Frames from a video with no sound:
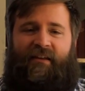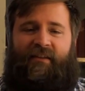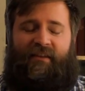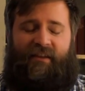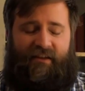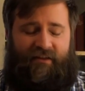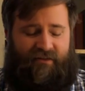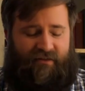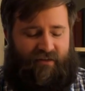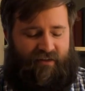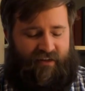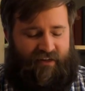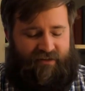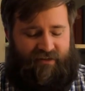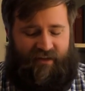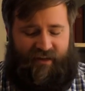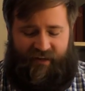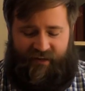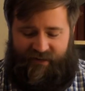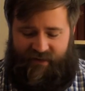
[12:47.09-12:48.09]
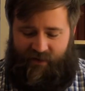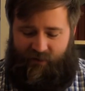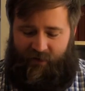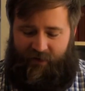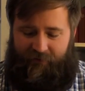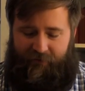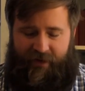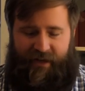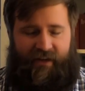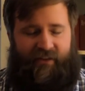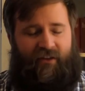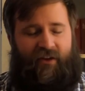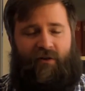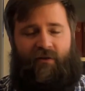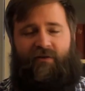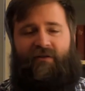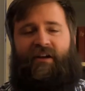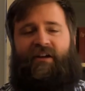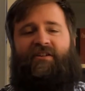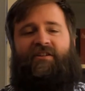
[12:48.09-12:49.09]
these things that we read in the
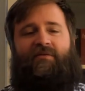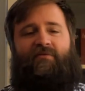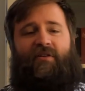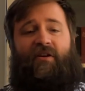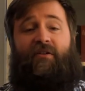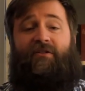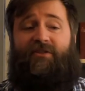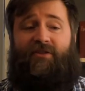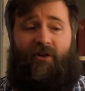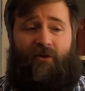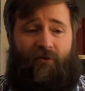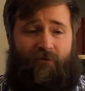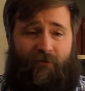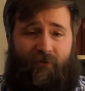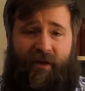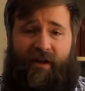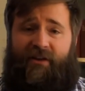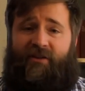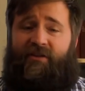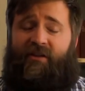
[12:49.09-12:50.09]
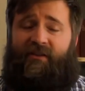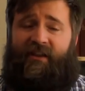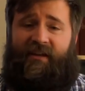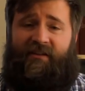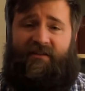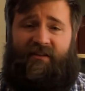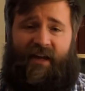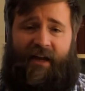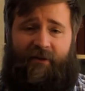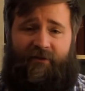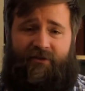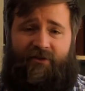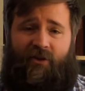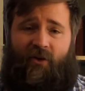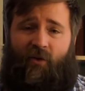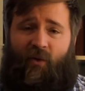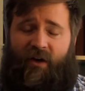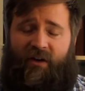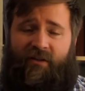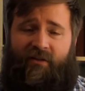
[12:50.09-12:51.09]
Old Testament are so rich and they sound
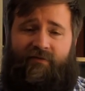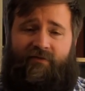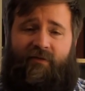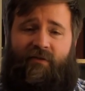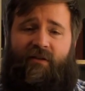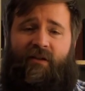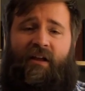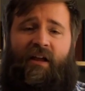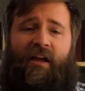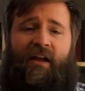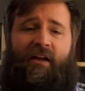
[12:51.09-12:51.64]
so wonderful,